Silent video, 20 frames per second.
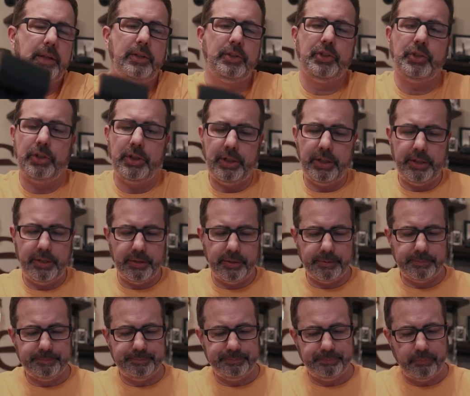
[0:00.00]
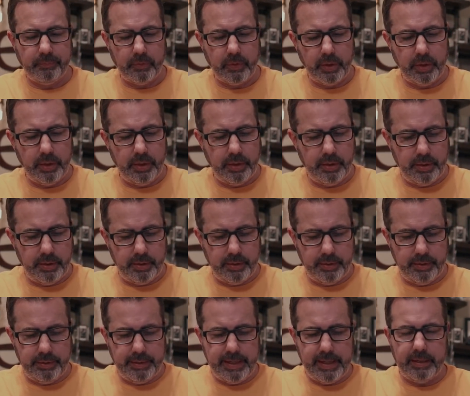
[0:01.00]
as you can hear,
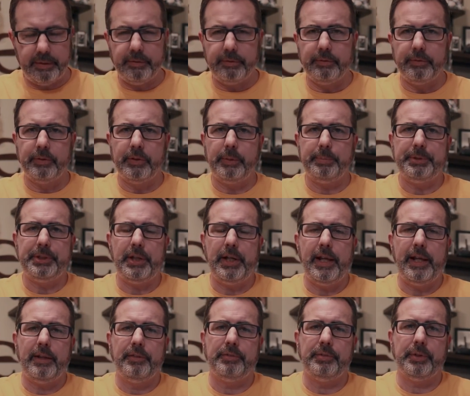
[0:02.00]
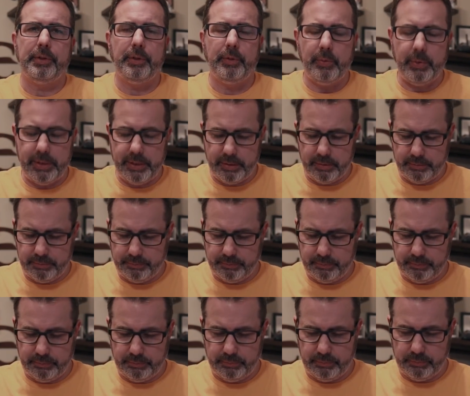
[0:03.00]
that grips your hands really well.
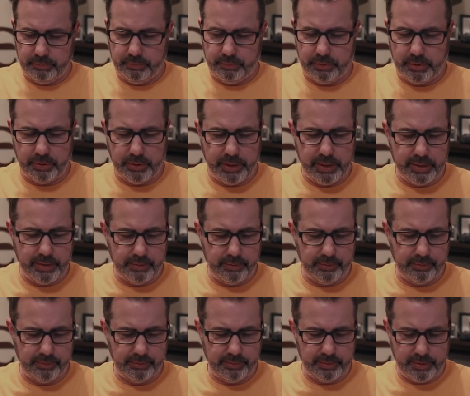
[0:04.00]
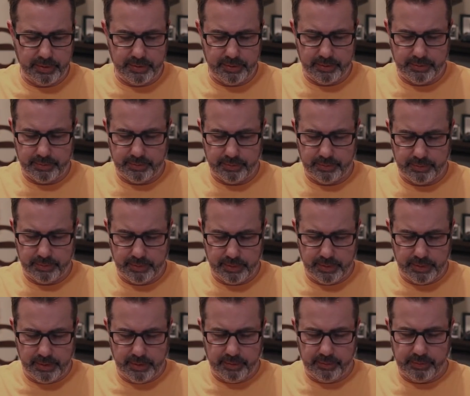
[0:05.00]
So yeah, this is nice.
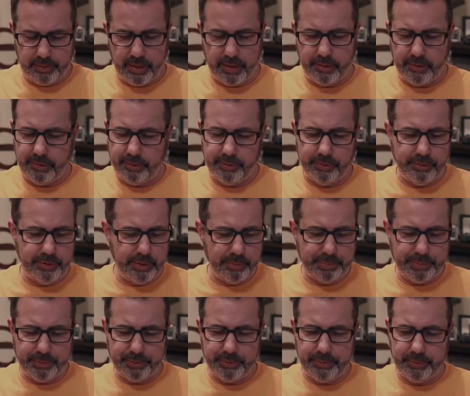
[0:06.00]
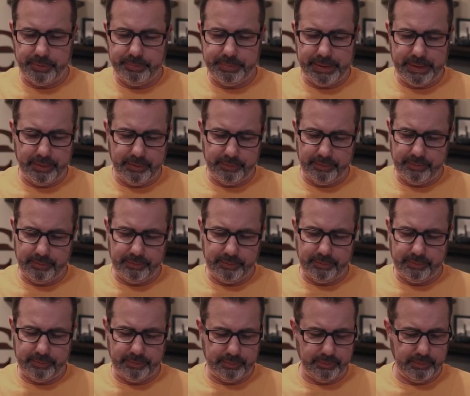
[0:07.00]
It's got all your typical
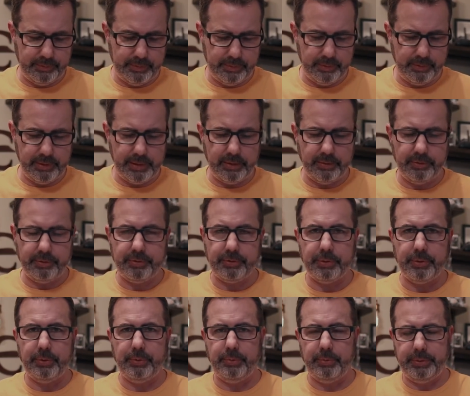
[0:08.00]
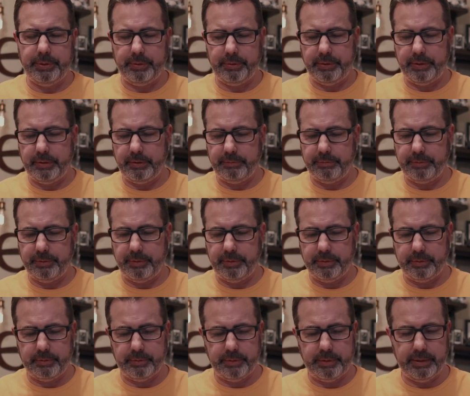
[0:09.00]
buttons. You know, you got your scroll wheel here for
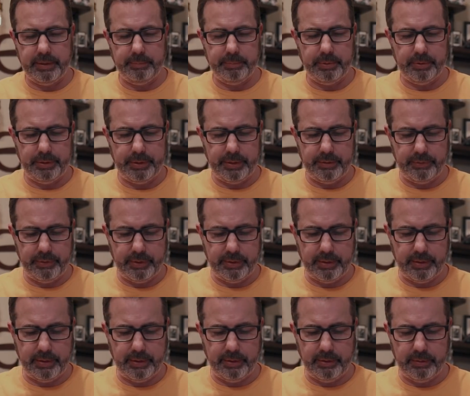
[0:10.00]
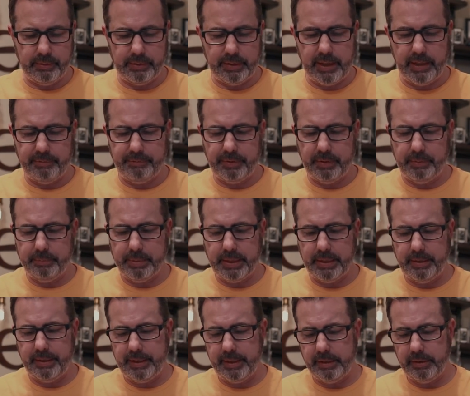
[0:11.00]
your gimbal and everything, your F&N
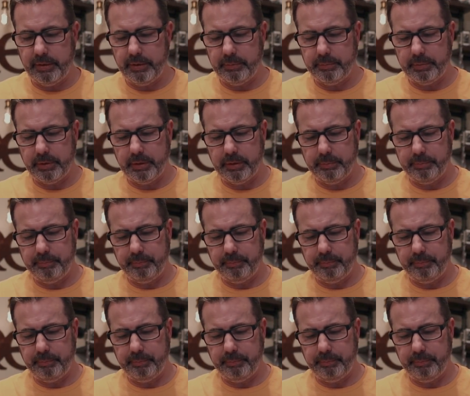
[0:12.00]
button that you can